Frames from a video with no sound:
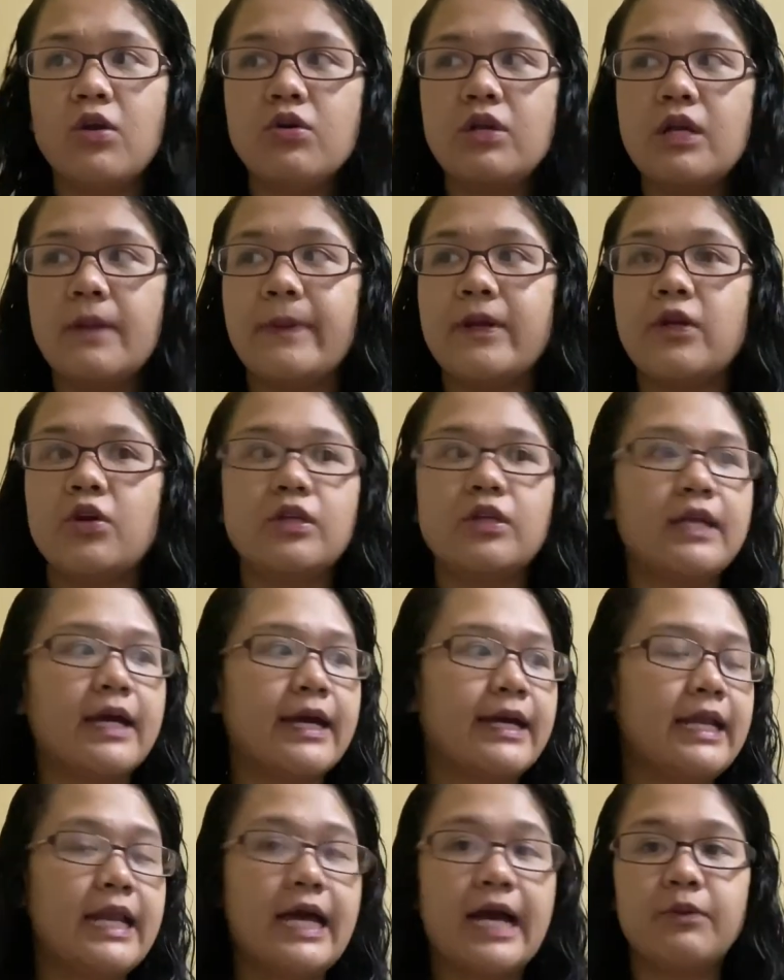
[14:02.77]
napanood na
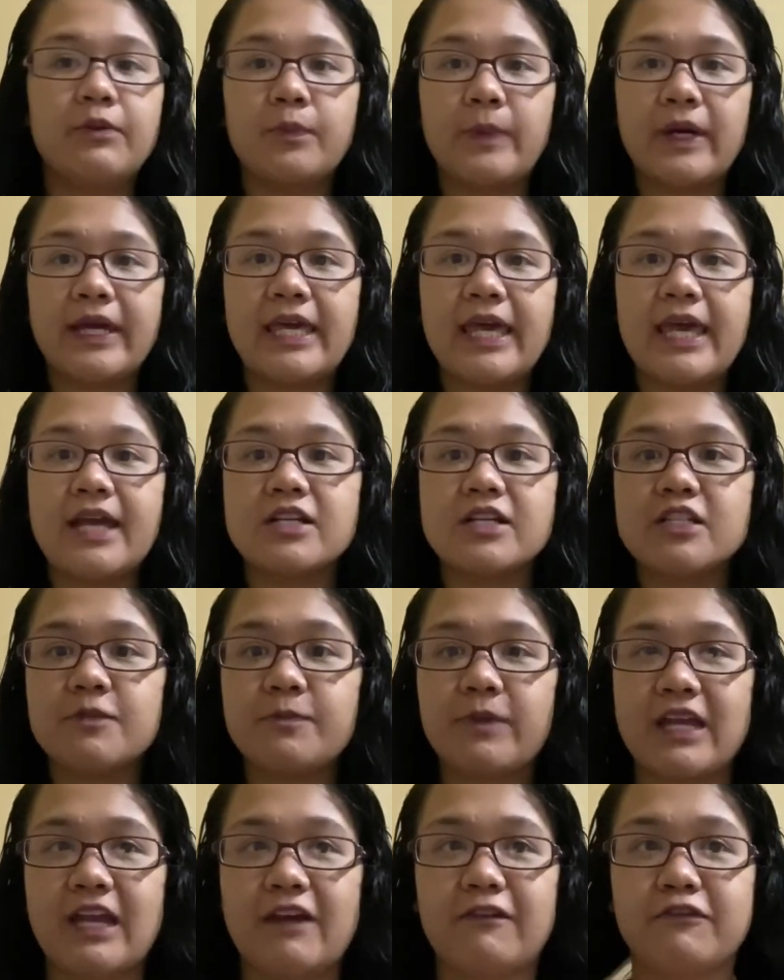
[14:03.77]
kailangan mo pang
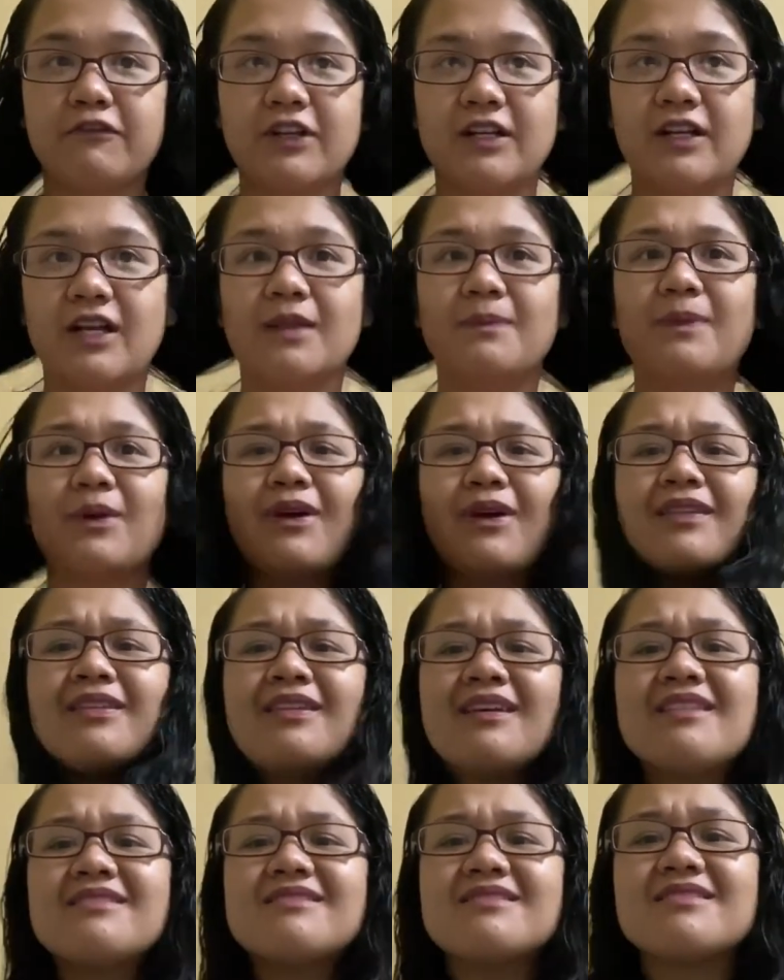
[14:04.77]
i-hairspray after that, pero I
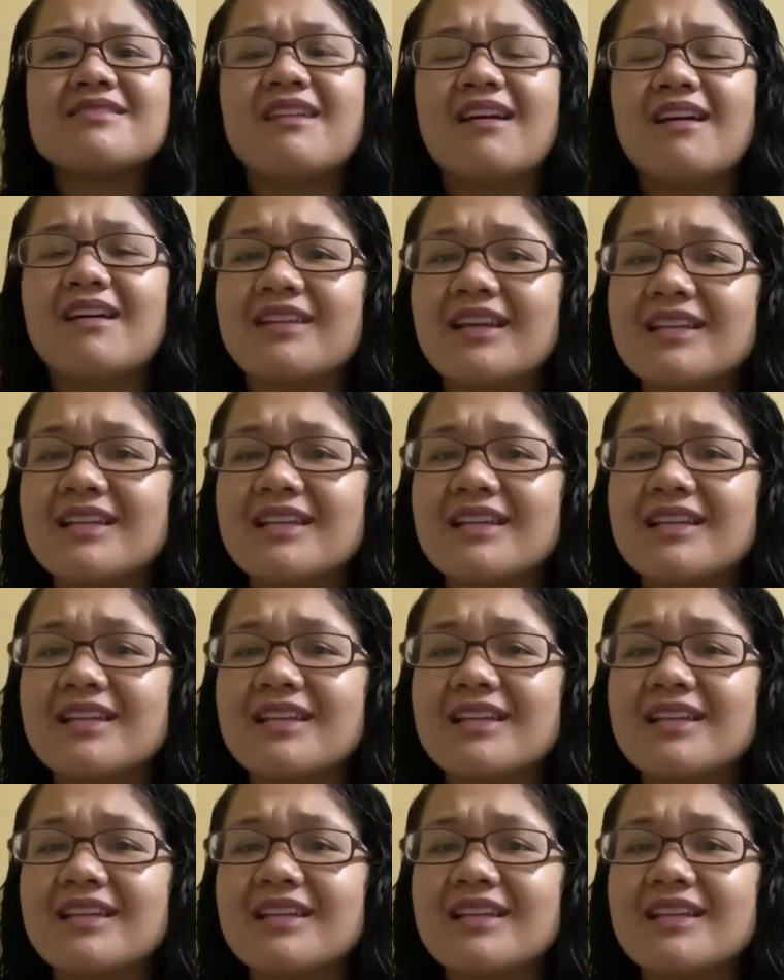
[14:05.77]
think it's done.